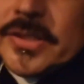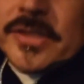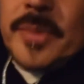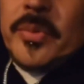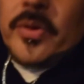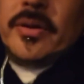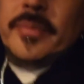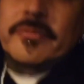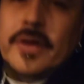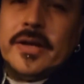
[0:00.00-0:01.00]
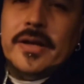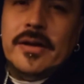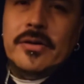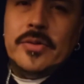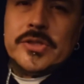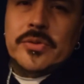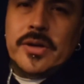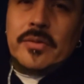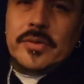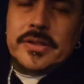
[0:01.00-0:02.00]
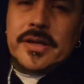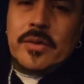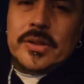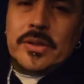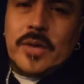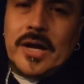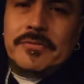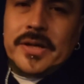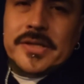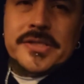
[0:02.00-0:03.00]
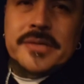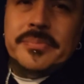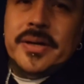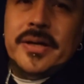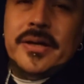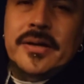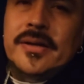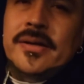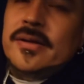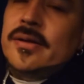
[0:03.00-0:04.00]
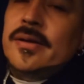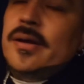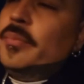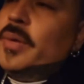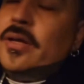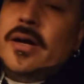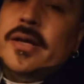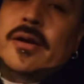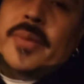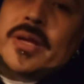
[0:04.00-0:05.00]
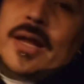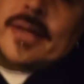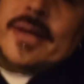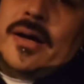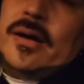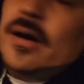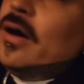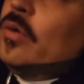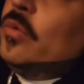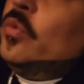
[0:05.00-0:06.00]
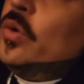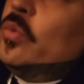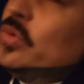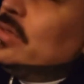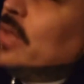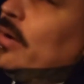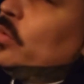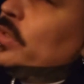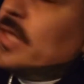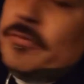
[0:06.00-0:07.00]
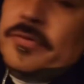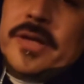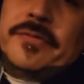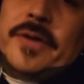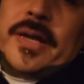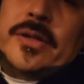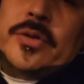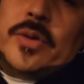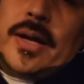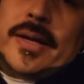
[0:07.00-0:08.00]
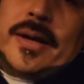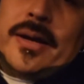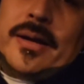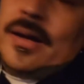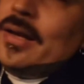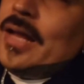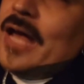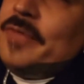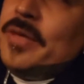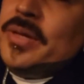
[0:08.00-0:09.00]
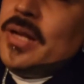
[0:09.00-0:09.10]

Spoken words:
boy. You know what I mean, fucking, I don't know what's going on with the Wi-Fi and shit, but dog, you know what I mean? Like, we'll definitely fucking do like a live, maybe like